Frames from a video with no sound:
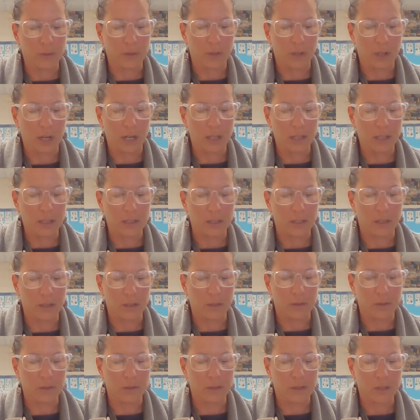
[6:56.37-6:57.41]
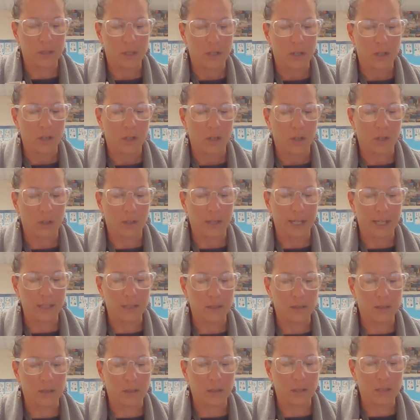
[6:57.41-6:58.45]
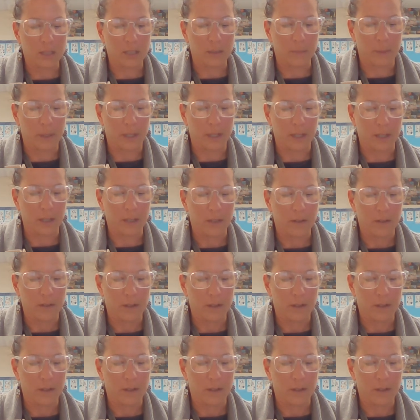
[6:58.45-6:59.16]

her eyelids closed, her hand started slipping,